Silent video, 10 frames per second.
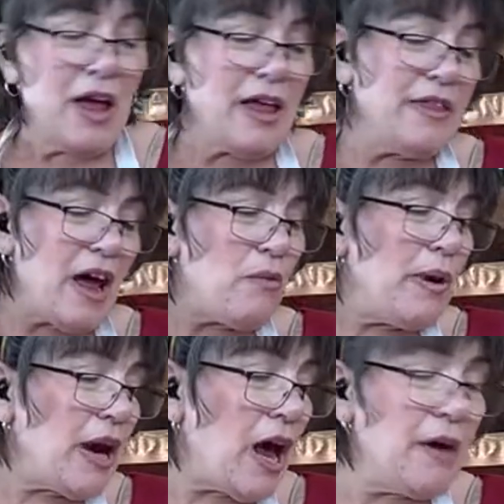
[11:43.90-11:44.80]
Now,
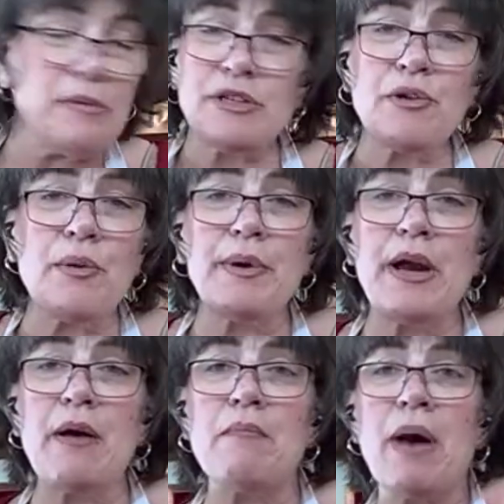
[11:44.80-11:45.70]
when I was growing
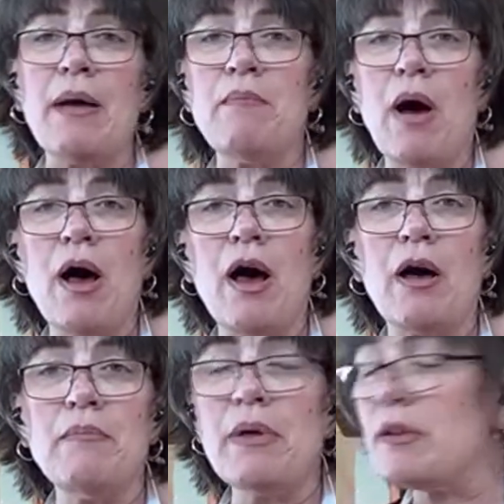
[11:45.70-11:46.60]
up, my
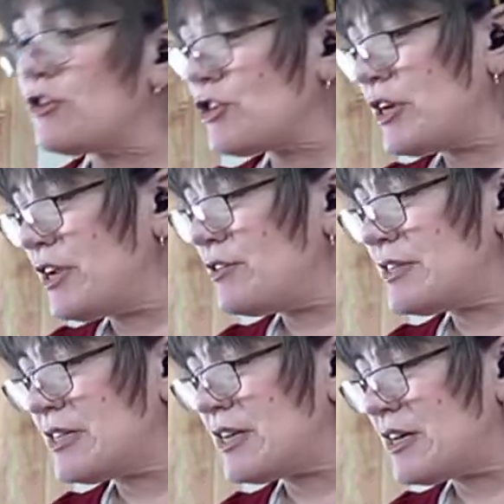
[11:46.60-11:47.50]
mom, she
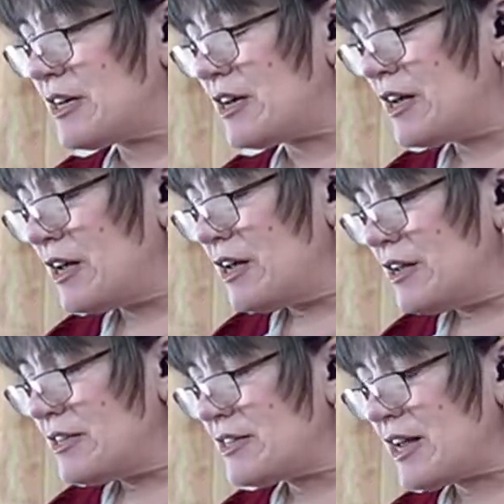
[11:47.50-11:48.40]
used to
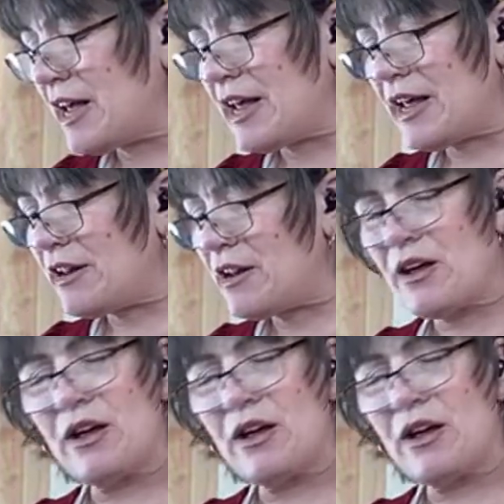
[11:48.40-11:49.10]
say,